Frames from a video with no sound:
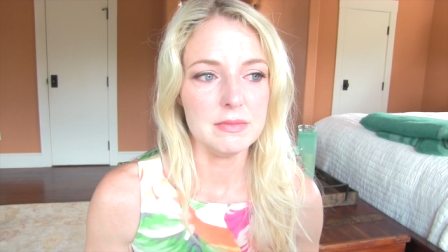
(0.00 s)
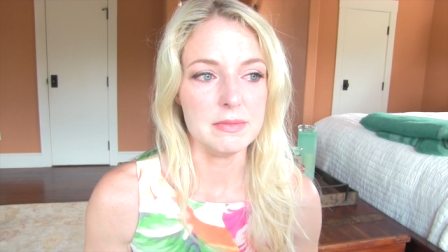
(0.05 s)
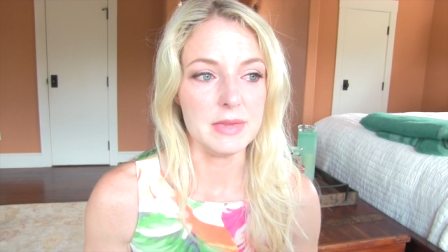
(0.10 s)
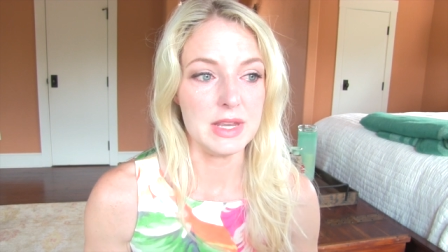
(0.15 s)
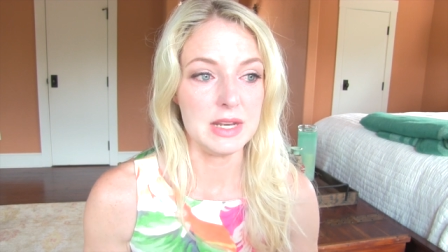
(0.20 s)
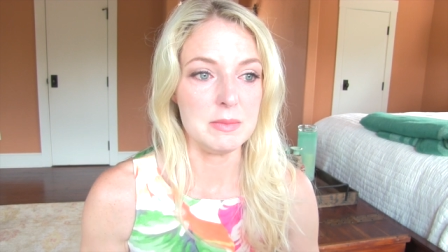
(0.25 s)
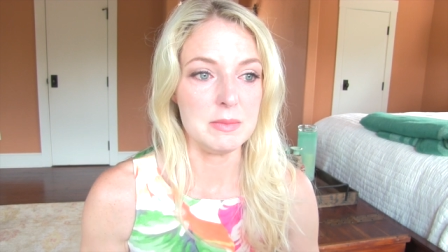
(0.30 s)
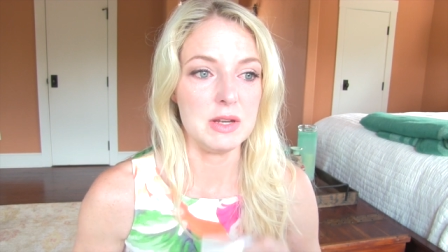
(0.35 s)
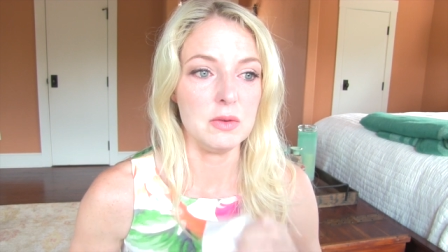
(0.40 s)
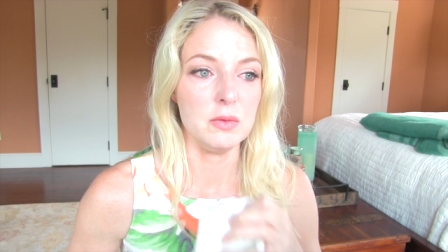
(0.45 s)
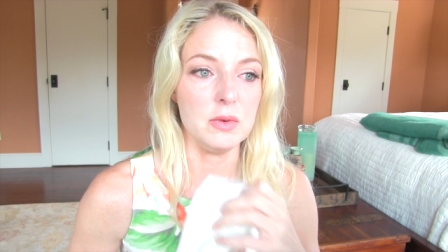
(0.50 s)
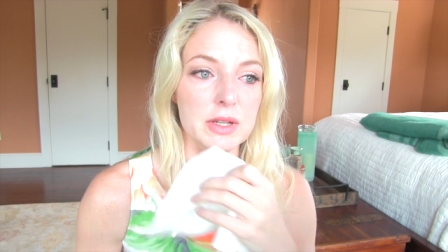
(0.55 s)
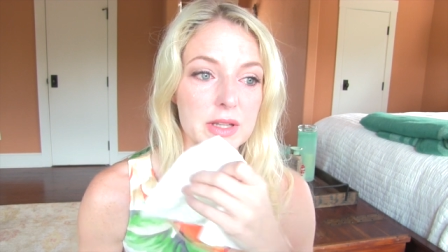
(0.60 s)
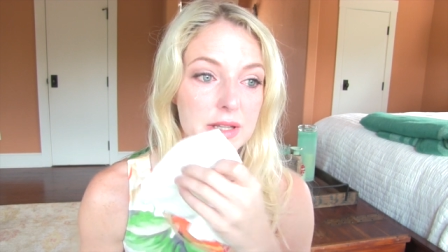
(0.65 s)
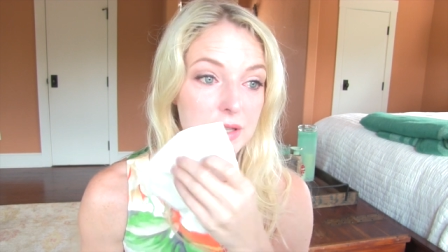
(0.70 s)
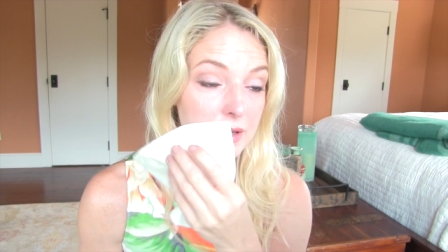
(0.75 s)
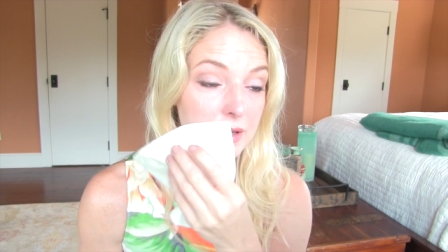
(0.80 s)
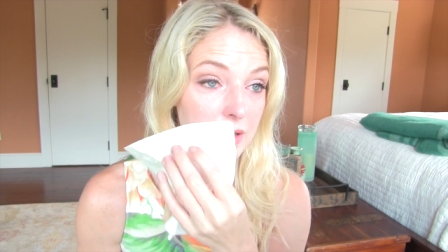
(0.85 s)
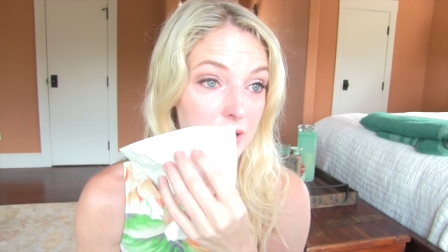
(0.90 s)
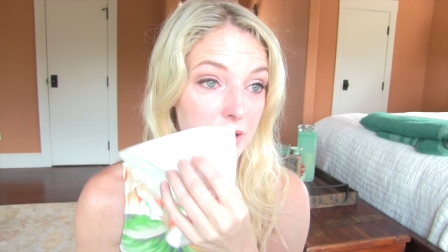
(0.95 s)
Made me
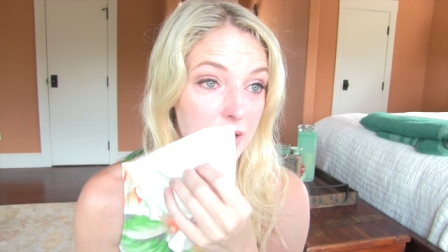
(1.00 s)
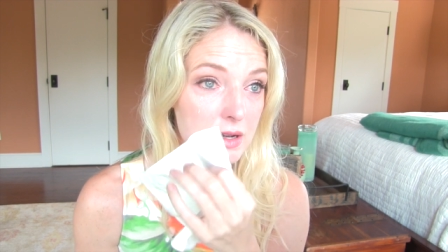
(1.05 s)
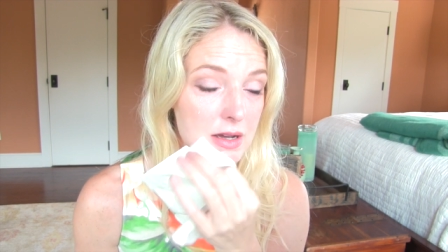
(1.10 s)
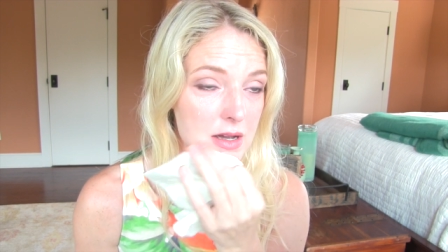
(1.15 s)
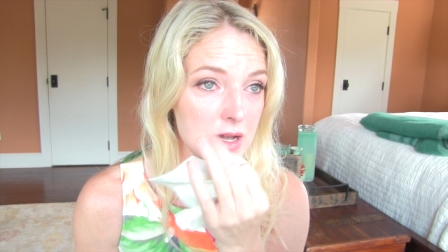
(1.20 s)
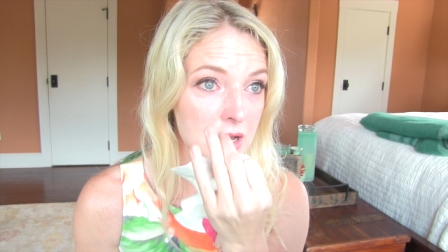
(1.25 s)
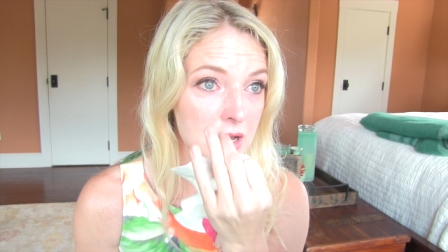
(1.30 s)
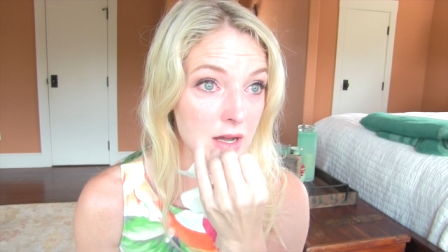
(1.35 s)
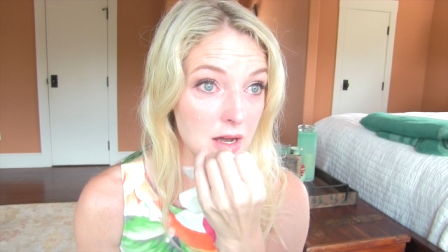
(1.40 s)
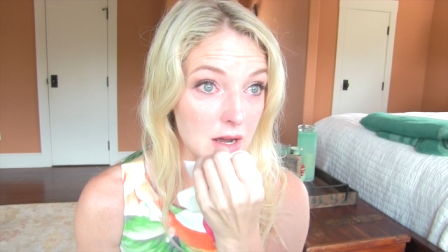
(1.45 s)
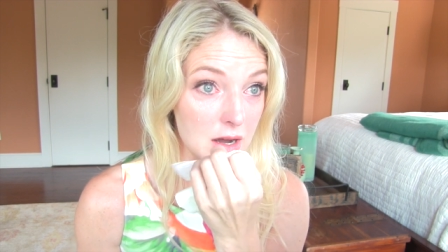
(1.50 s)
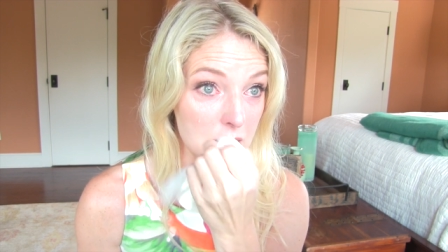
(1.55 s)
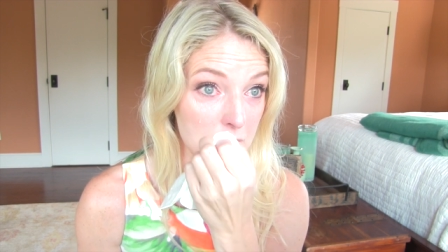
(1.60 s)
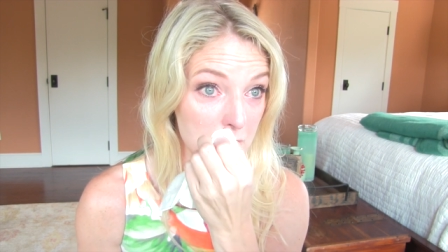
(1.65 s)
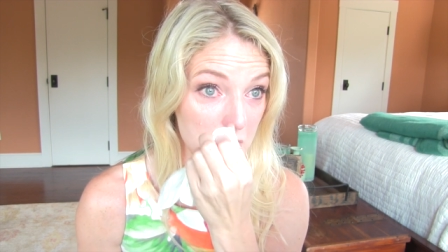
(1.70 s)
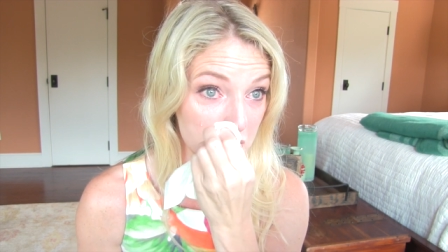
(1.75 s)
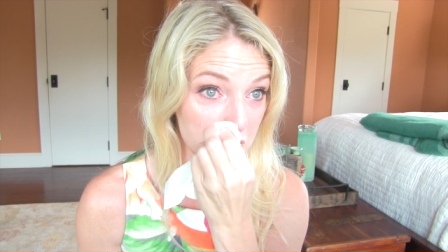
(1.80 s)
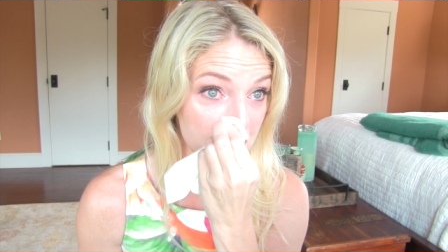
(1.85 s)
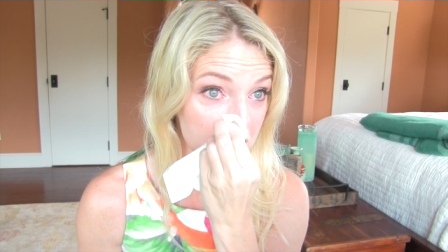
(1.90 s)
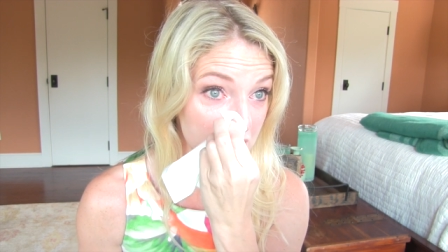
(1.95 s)
really
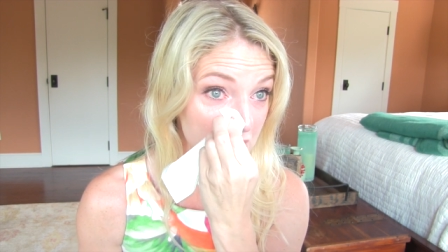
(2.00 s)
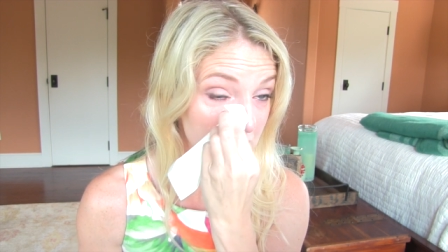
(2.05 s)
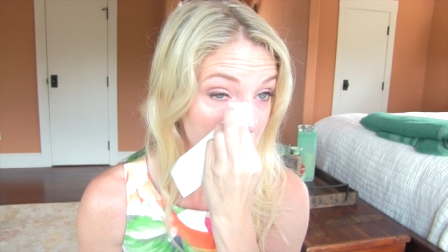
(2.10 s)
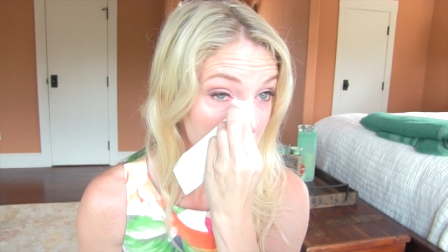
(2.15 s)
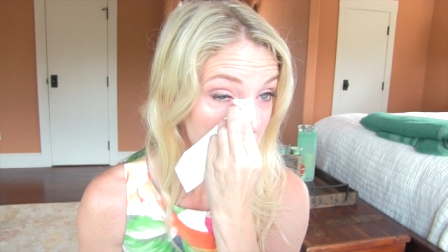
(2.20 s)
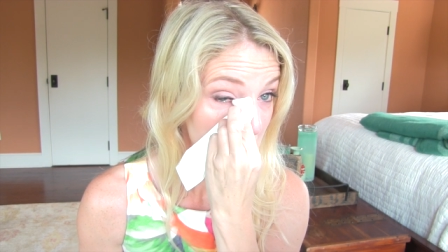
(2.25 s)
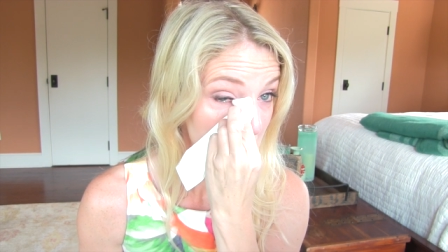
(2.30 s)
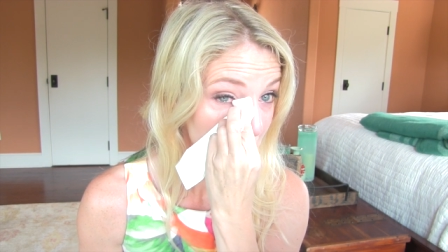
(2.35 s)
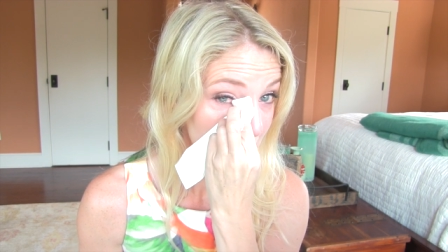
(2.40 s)
emotional.